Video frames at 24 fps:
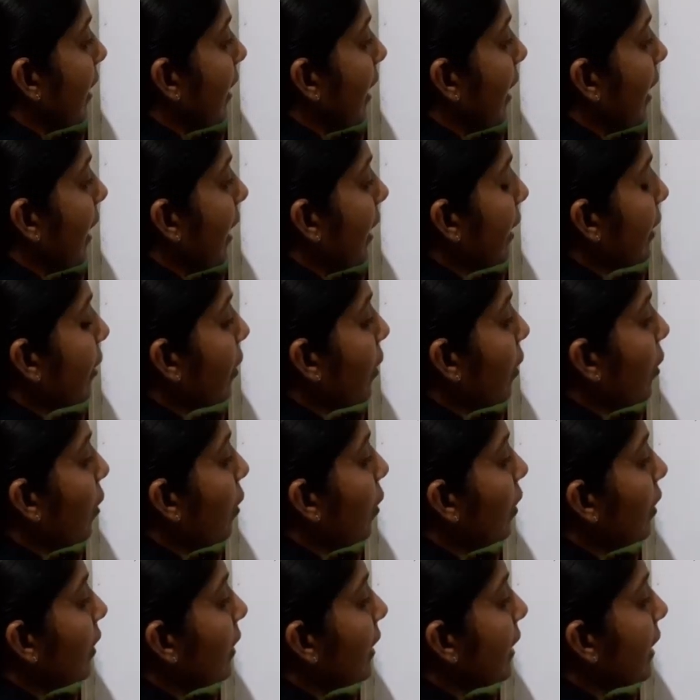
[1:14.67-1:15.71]
And
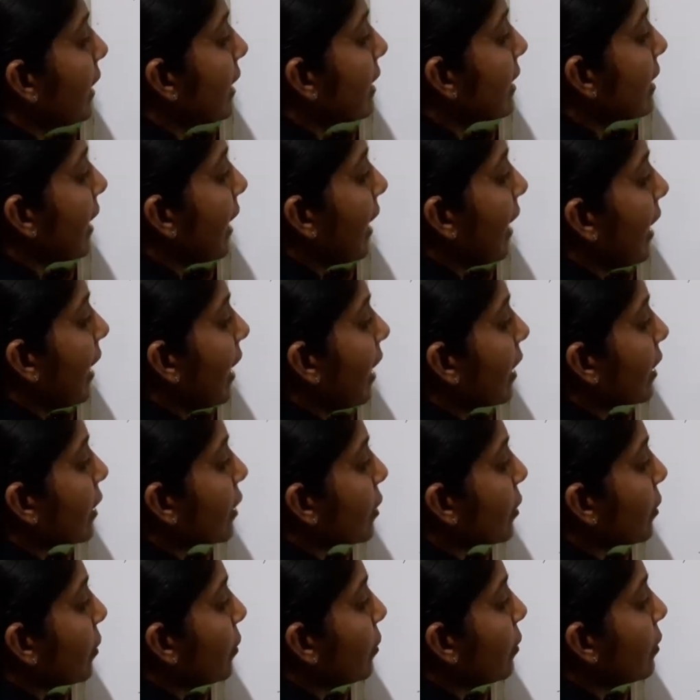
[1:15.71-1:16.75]
all these
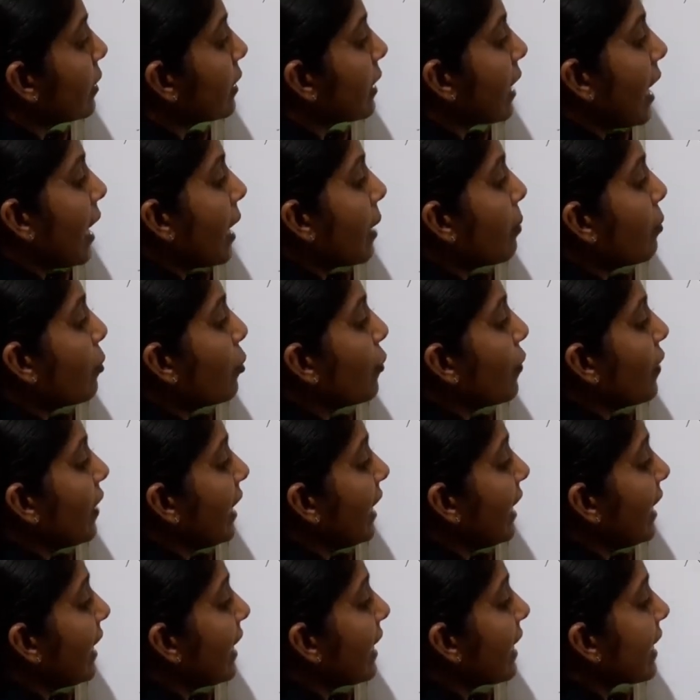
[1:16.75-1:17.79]
electrons are
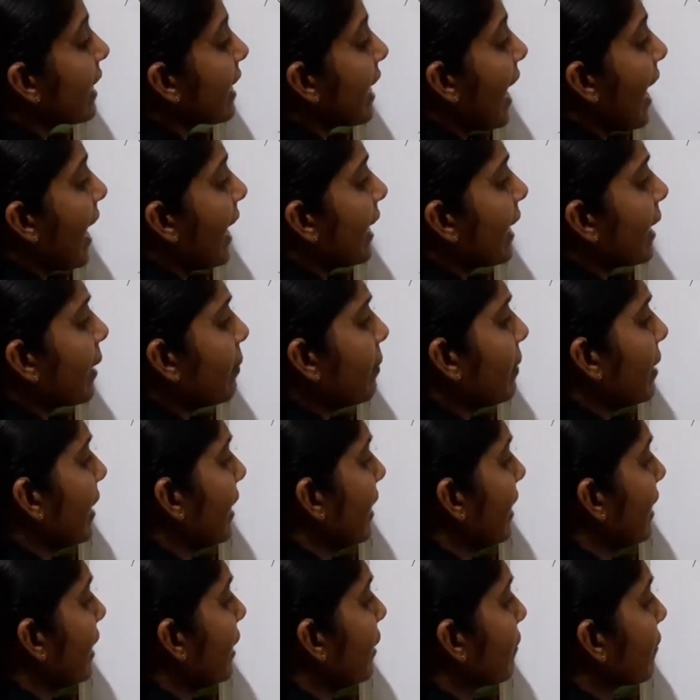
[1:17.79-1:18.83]
moving randomly
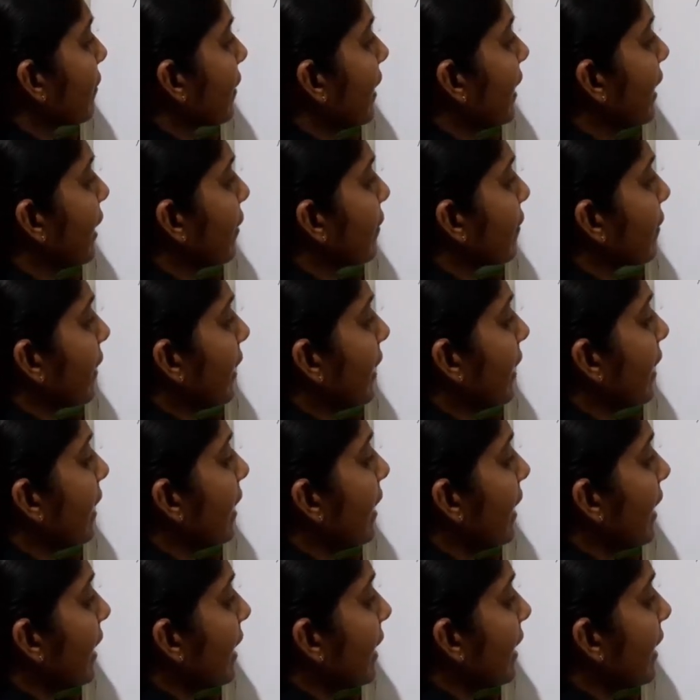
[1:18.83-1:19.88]
in different
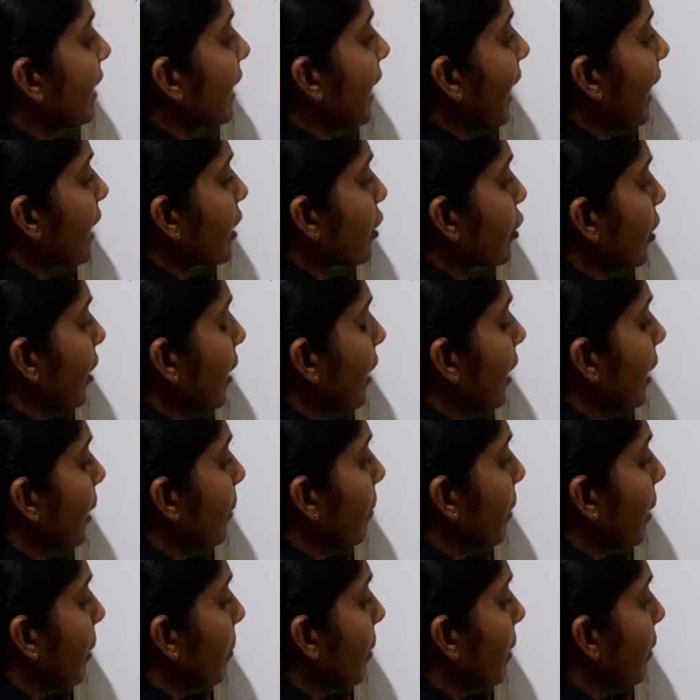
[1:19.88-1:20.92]
direction. It
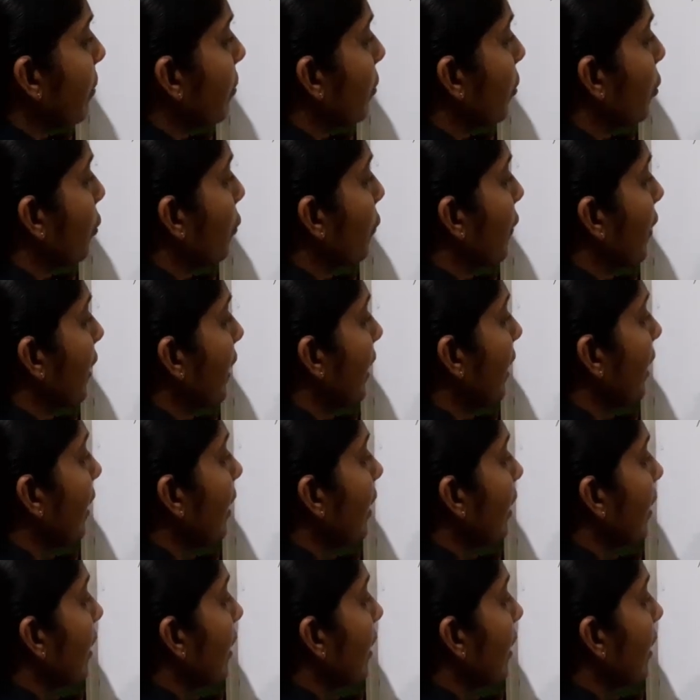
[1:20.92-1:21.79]
may be moving.